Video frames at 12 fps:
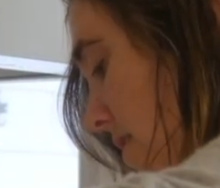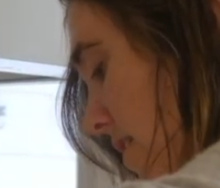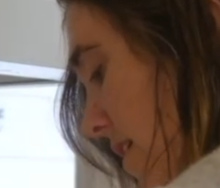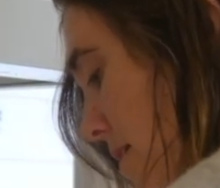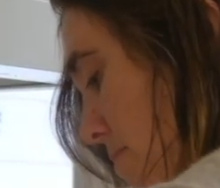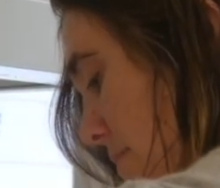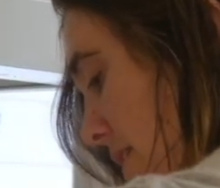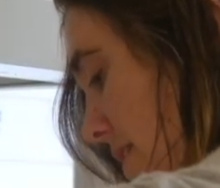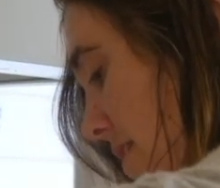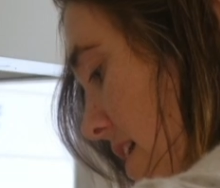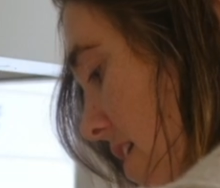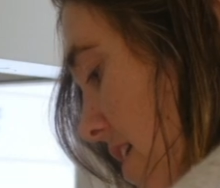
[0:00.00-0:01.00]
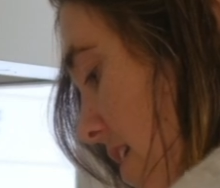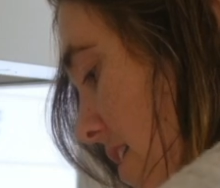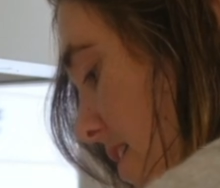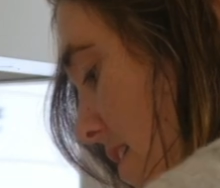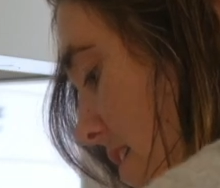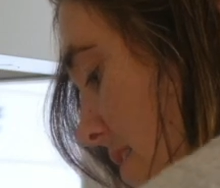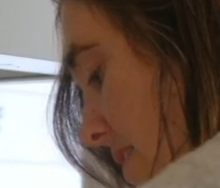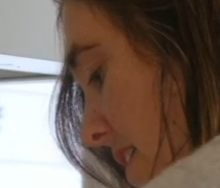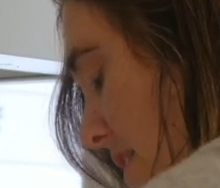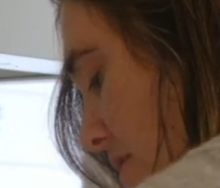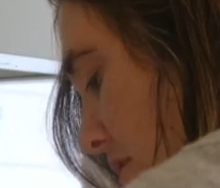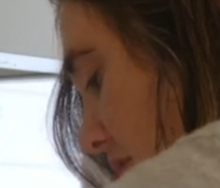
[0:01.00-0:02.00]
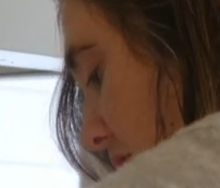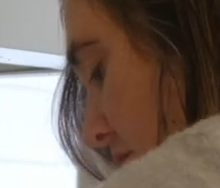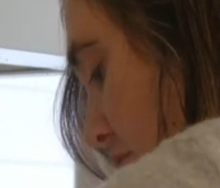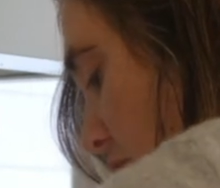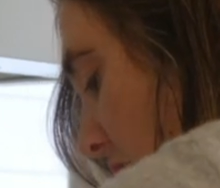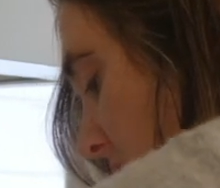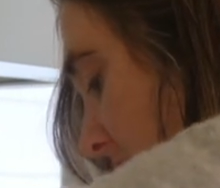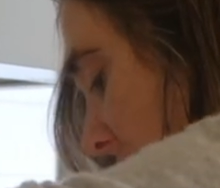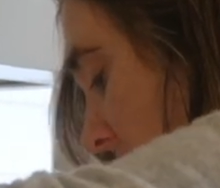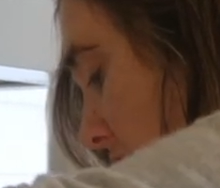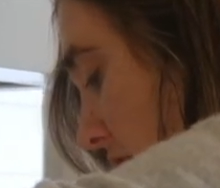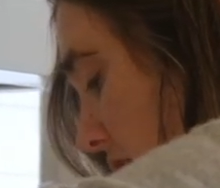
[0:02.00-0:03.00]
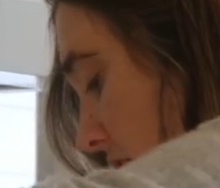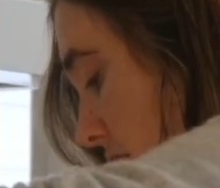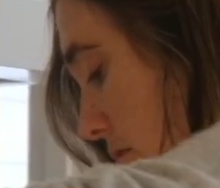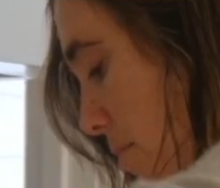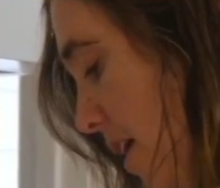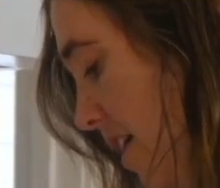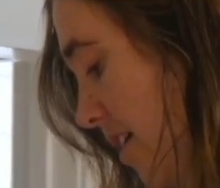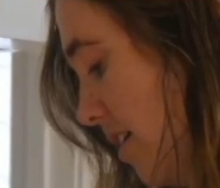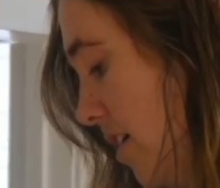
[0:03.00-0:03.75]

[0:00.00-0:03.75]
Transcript: Yep, but see how they're just drying out a little bit?